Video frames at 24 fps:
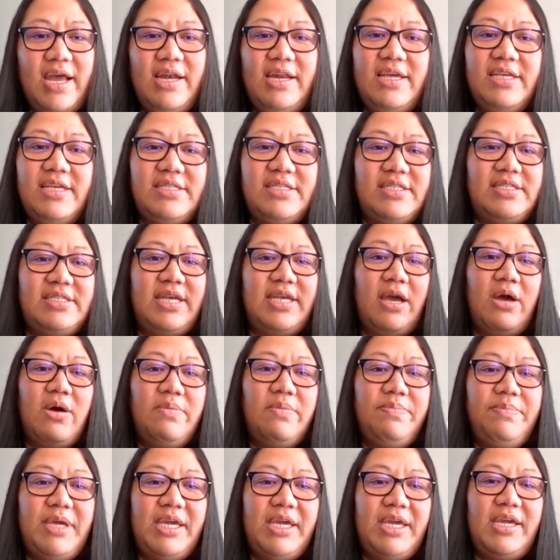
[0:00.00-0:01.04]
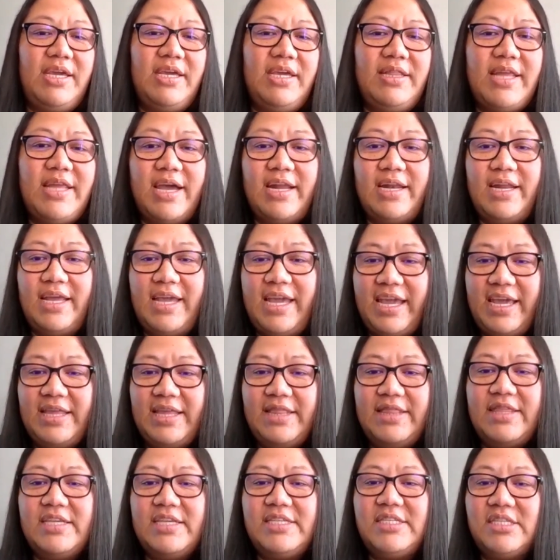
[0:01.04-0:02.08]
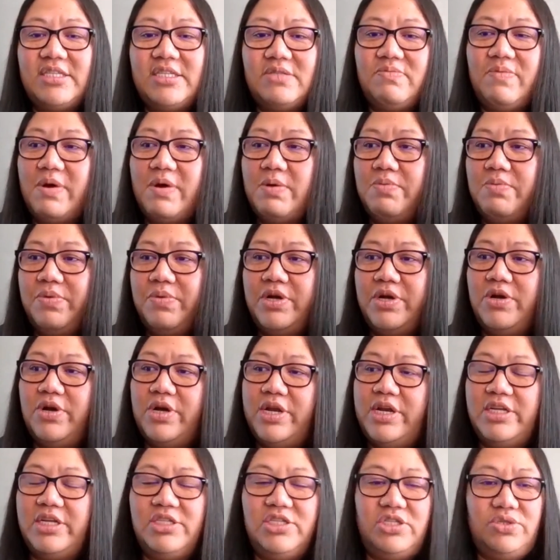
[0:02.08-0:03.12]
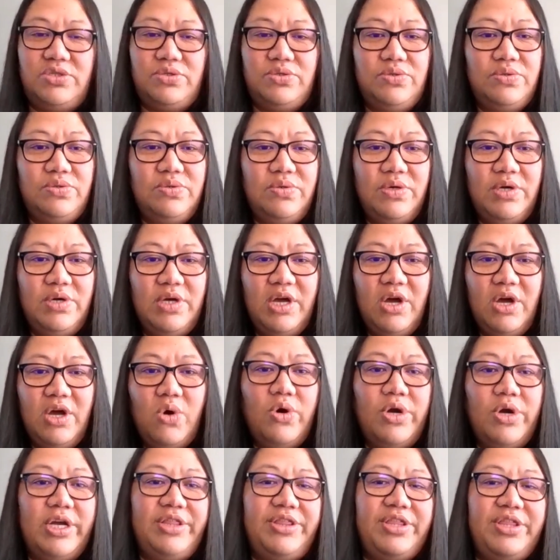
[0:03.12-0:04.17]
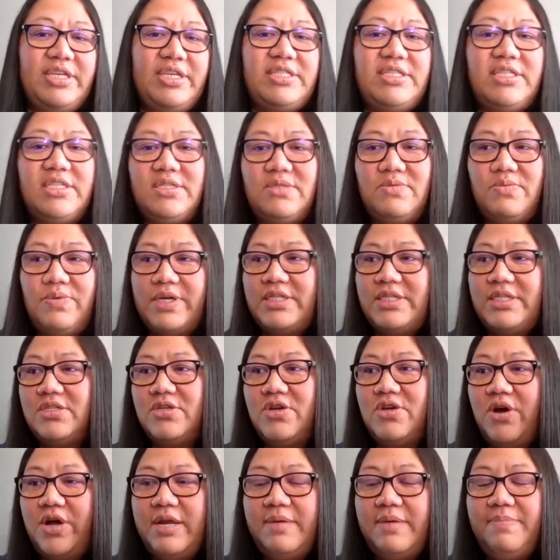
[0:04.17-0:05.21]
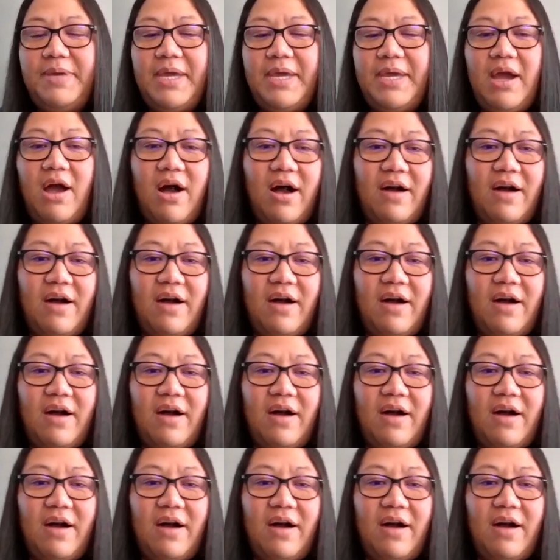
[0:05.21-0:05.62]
At least tell me that, hey, this is what we're going to do, or this is what's going to be